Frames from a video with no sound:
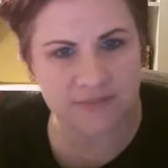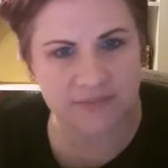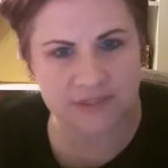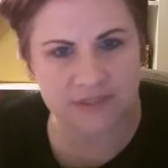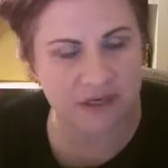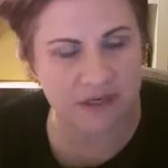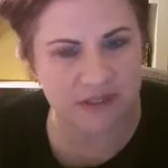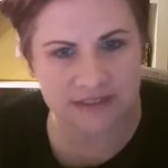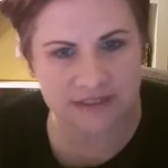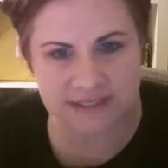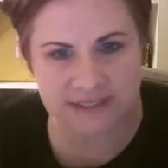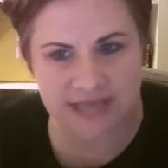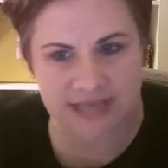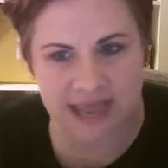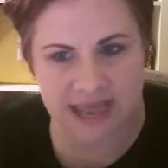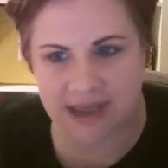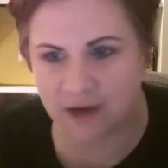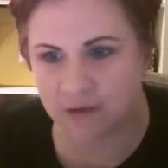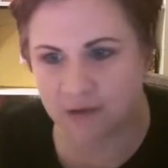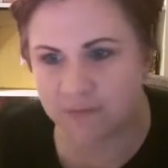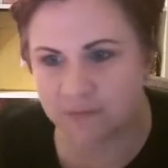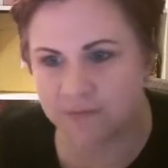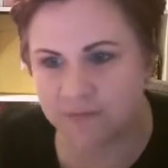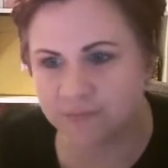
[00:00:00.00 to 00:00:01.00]
songs
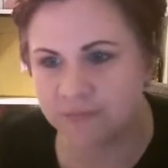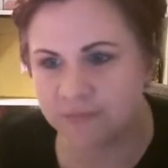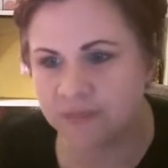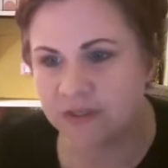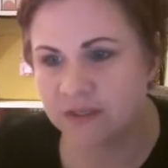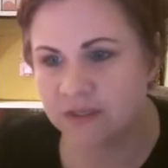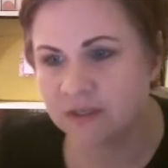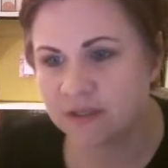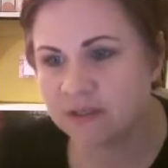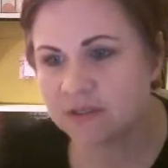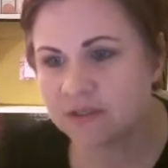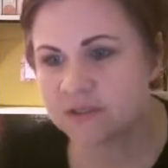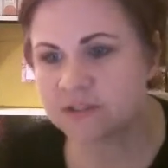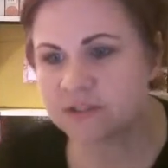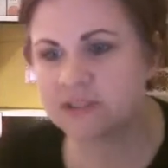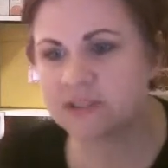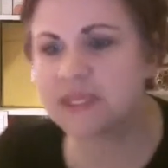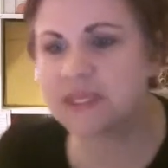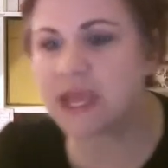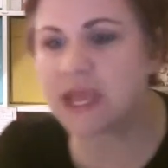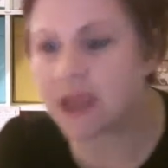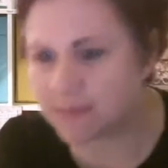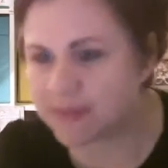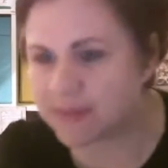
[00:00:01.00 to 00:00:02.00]
now.
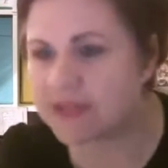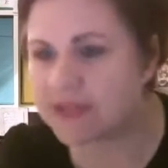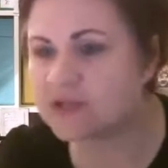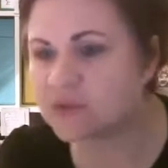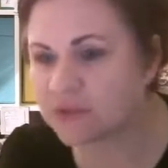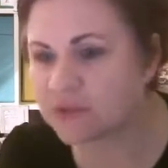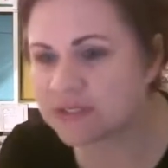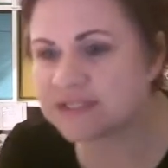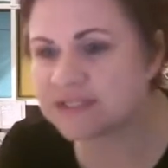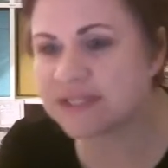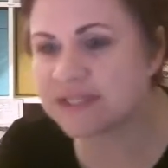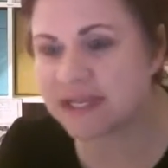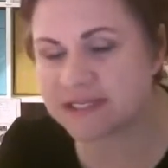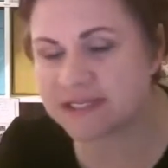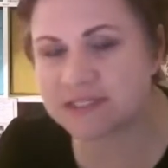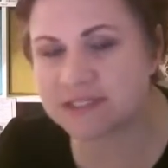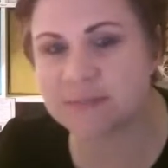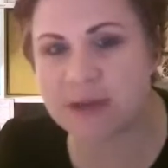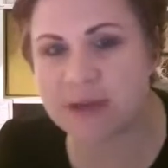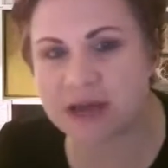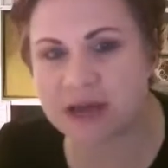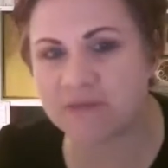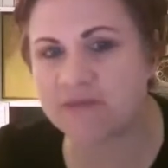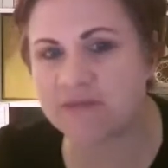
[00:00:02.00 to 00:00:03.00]
Yeah, Pandora's like
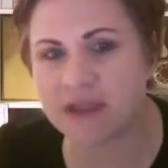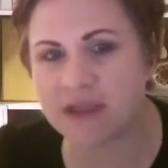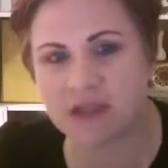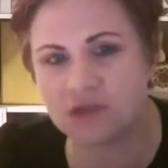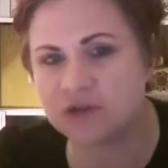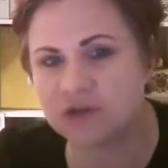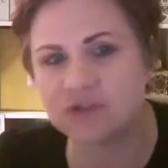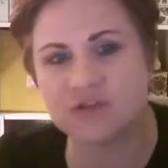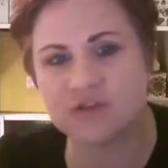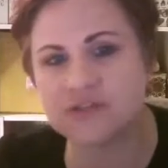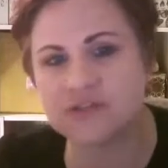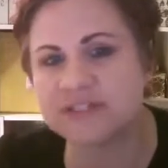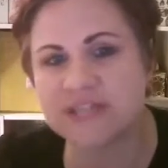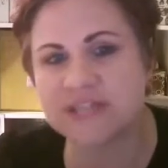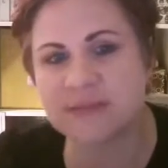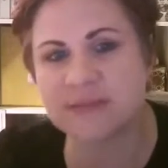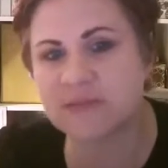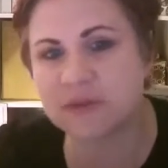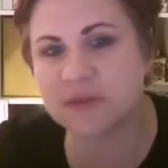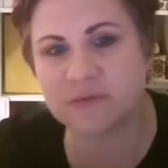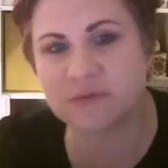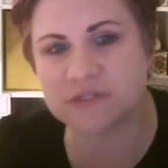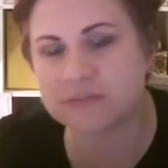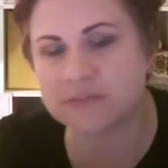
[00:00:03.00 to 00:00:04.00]
Spotify. You can do the same
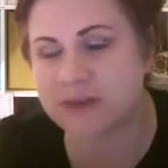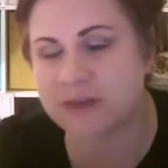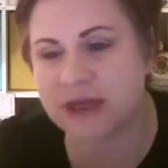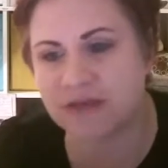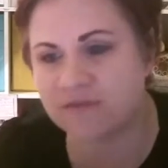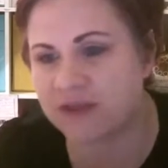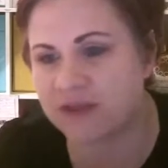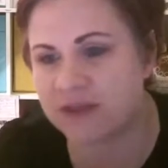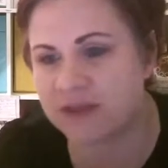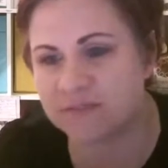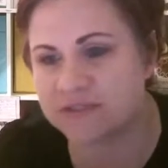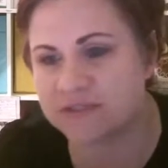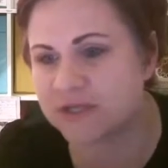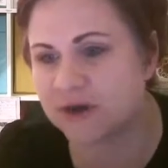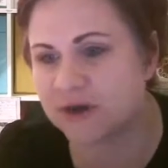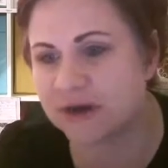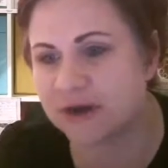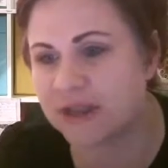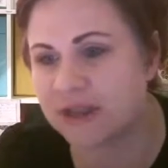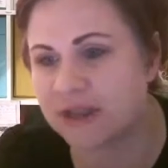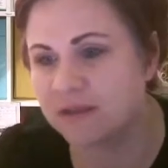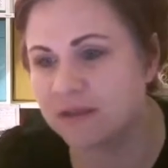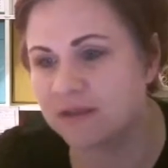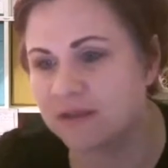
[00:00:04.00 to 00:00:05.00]
thing with Spotify. I'm
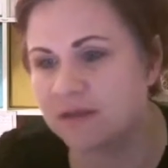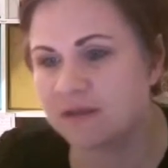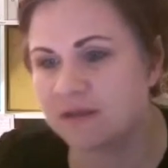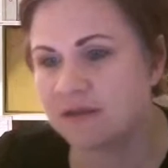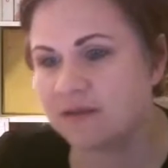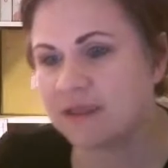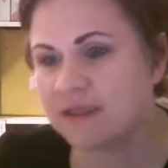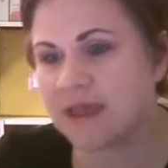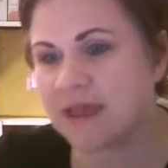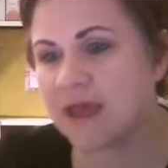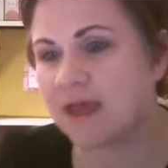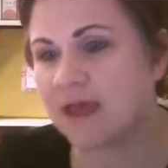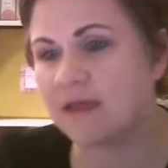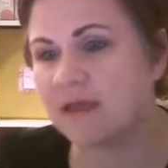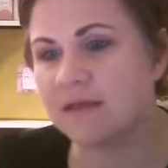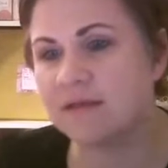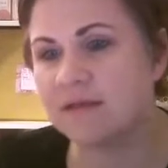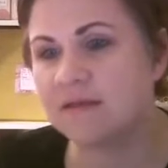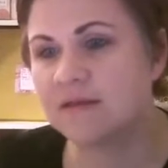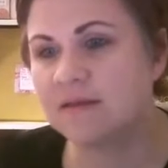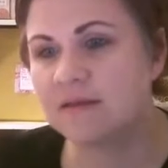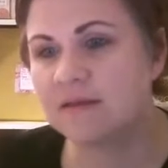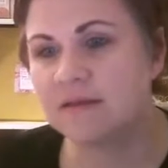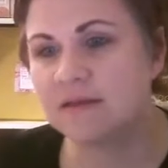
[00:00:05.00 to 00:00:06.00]
sorry. Yeah.
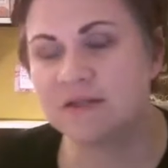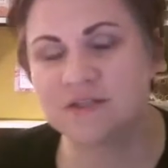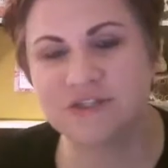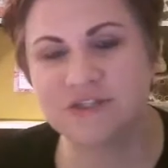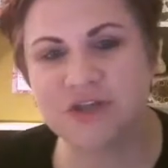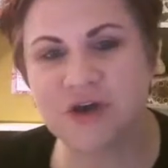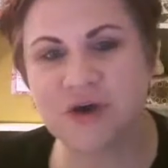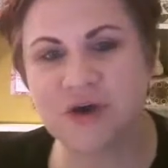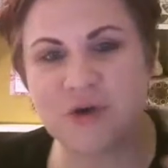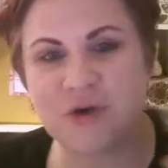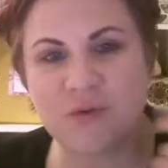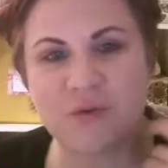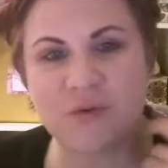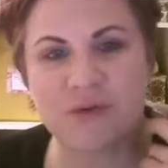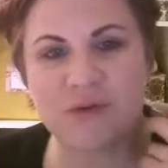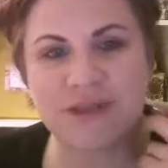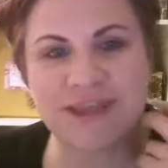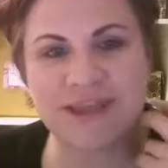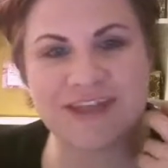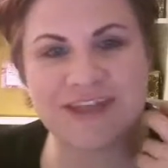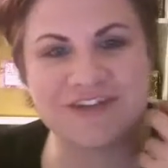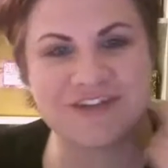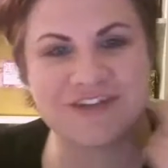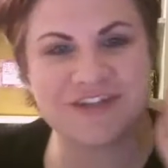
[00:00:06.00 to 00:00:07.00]
So
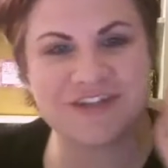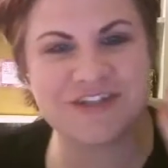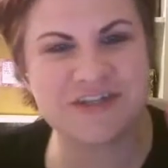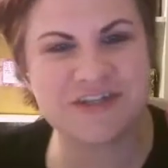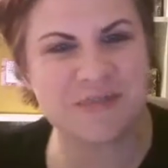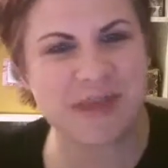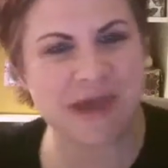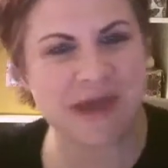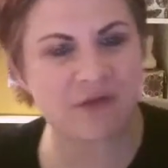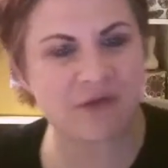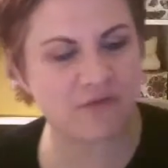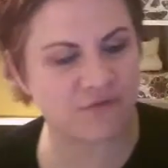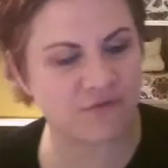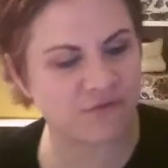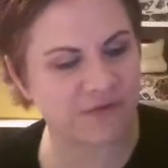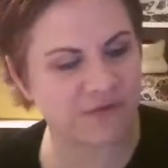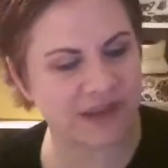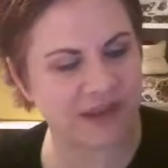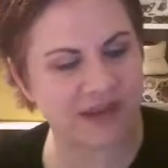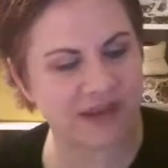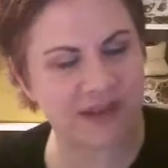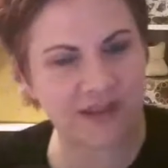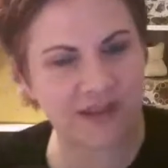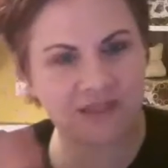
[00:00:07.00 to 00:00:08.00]
it's just about
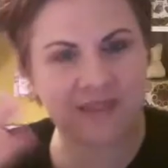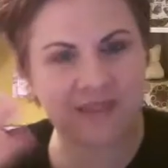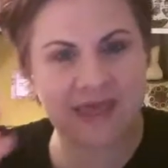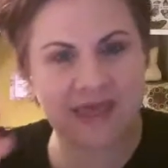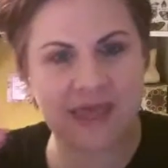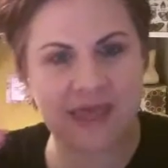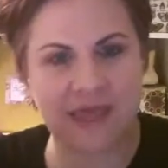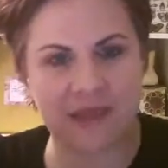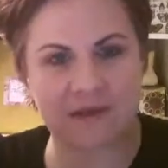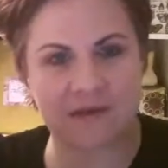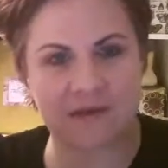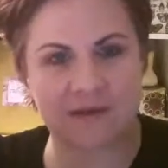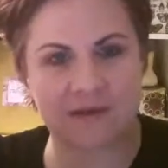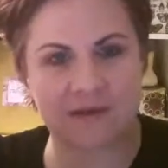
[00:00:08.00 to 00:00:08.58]
feeding that,